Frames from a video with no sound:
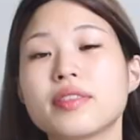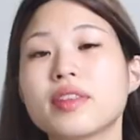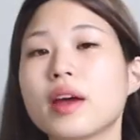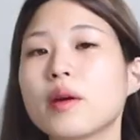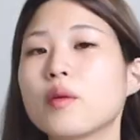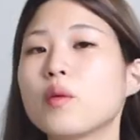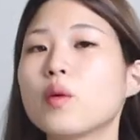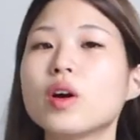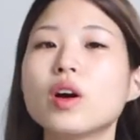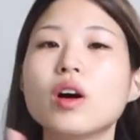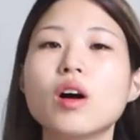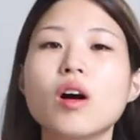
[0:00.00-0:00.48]

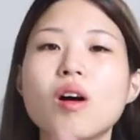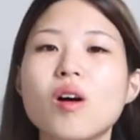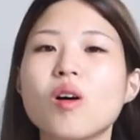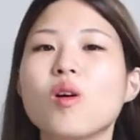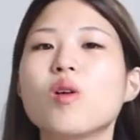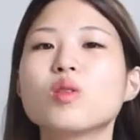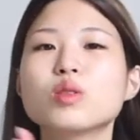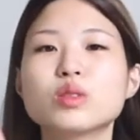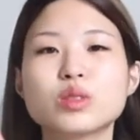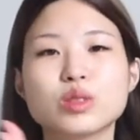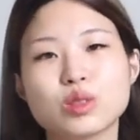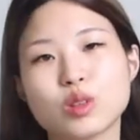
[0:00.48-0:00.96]
they were
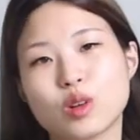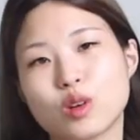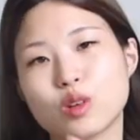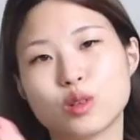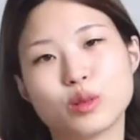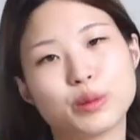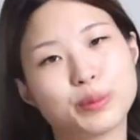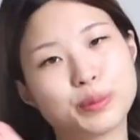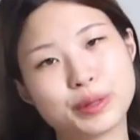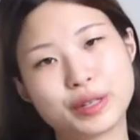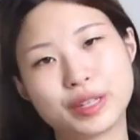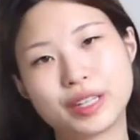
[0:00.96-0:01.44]
all
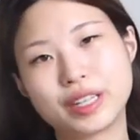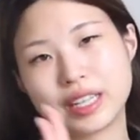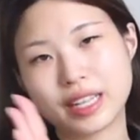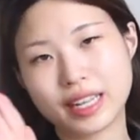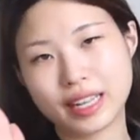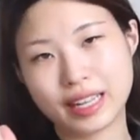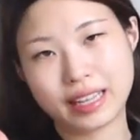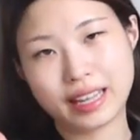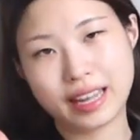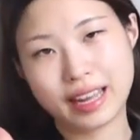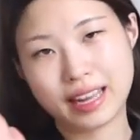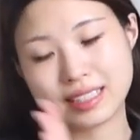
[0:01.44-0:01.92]
so pretty
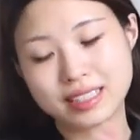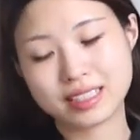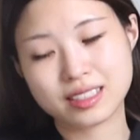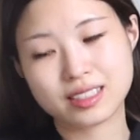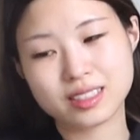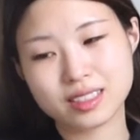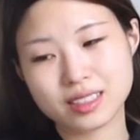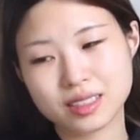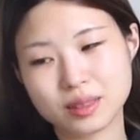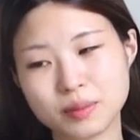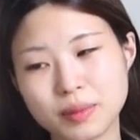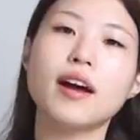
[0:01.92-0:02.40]
and
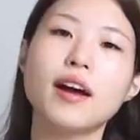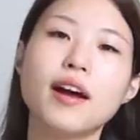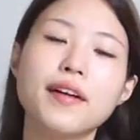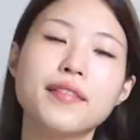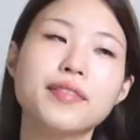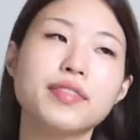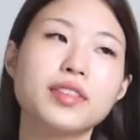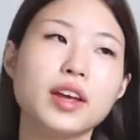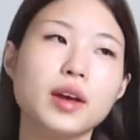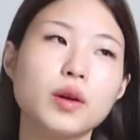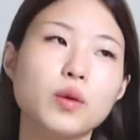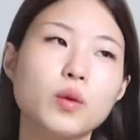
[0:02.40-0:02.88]
handsome,
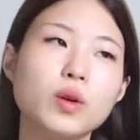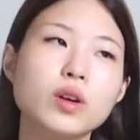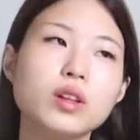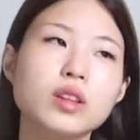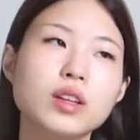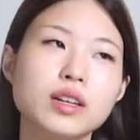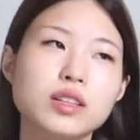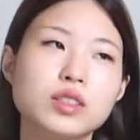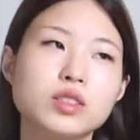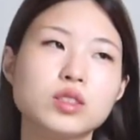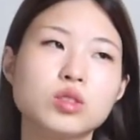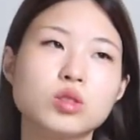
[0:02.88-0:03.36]
and they were
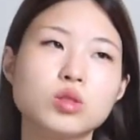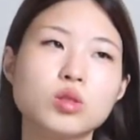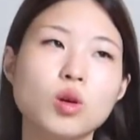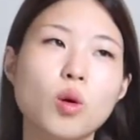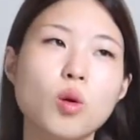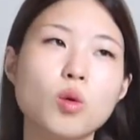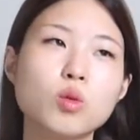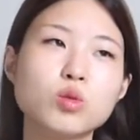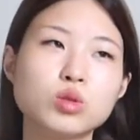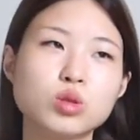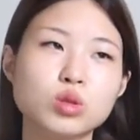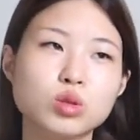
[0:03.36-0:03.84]
like
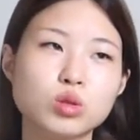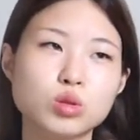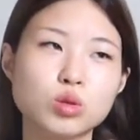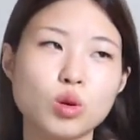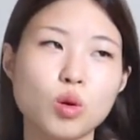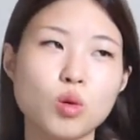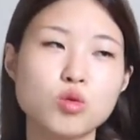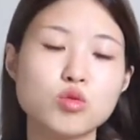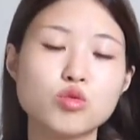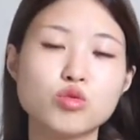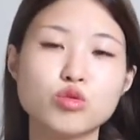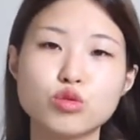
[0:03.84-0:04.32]
so
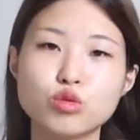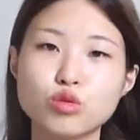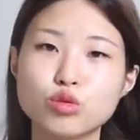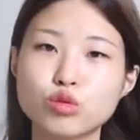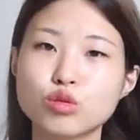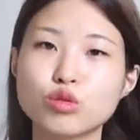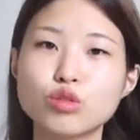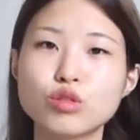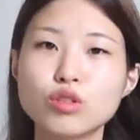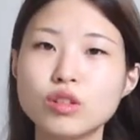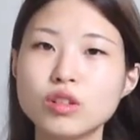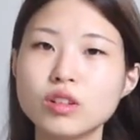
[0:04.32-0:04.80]

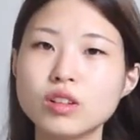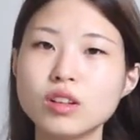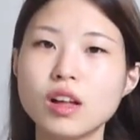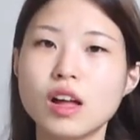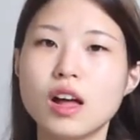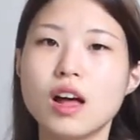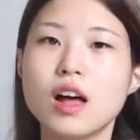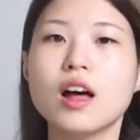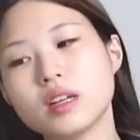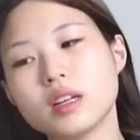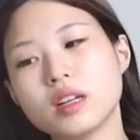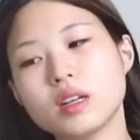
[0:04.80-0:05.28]
cool.
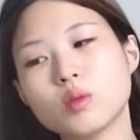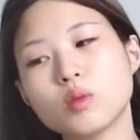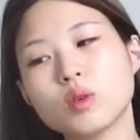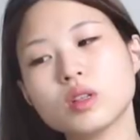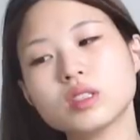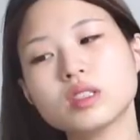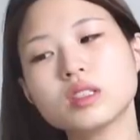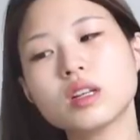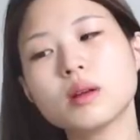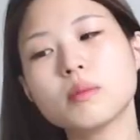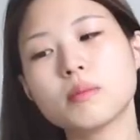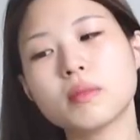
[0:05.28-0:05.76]
It
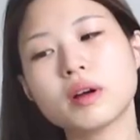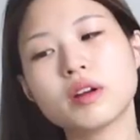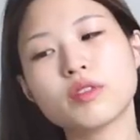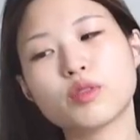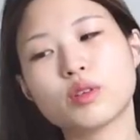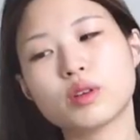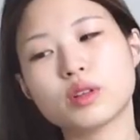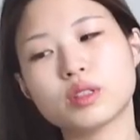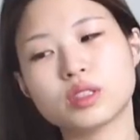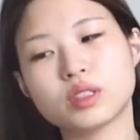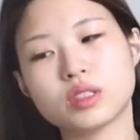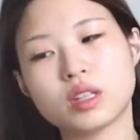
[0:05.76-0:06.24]
was not my
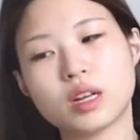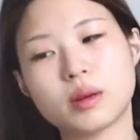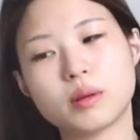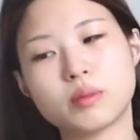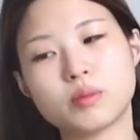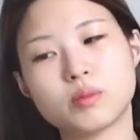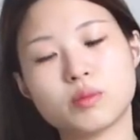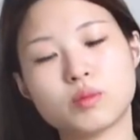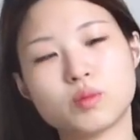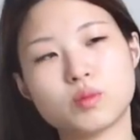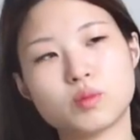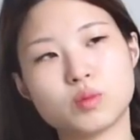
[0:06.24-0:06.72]
first
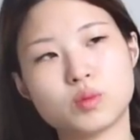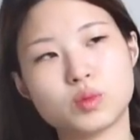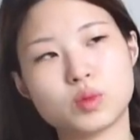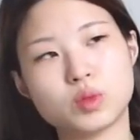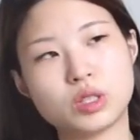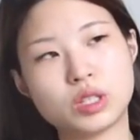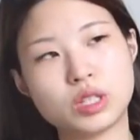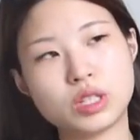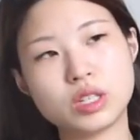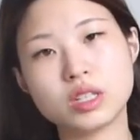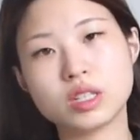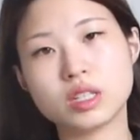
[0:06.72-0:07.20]
time
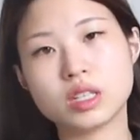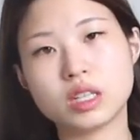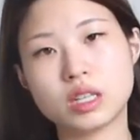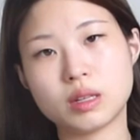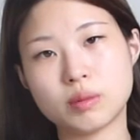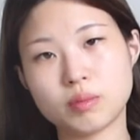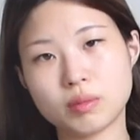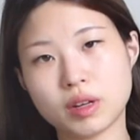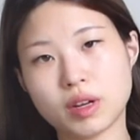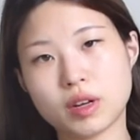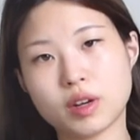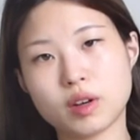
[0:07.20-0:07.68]
seeing
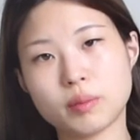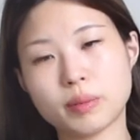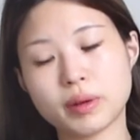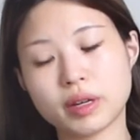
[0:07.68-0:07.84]
Kim Na-young,